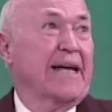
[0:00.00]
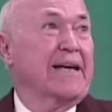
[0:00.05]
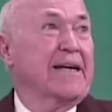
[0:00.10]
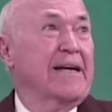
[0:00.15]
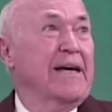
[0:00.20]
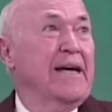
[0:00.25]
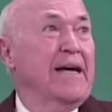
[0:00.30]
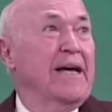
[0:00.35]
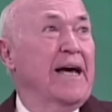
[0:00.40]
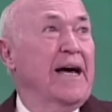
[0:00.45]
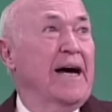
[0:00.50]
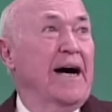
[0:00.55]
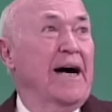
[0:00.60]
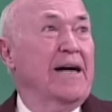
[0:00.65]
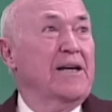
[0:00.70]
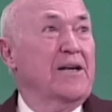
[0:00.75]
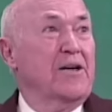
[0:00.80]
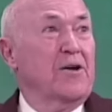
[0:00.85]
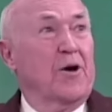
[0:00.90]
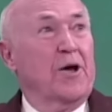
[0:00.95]
that,
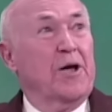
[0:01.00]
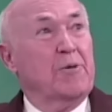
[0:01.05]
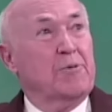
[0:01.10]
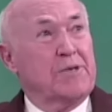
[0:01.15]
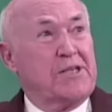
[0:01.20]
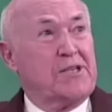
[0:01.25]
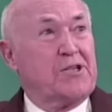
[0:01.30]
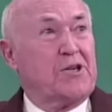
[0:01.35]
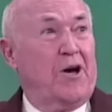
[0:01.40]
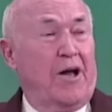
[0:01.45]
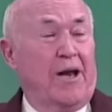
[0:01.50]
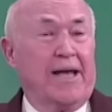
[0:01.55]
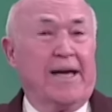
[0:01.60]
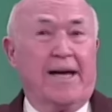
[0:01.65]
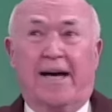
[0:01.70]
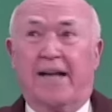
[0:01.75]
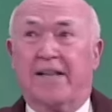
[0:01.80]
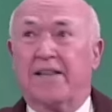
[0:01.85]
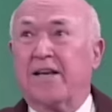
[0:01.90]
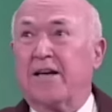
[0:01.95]
he was
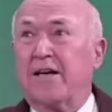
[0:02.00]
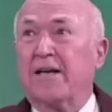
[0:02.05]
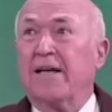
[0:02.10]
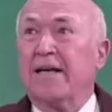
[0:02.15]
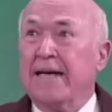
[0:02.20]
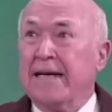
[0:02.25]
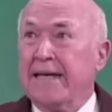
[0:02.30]
calling on the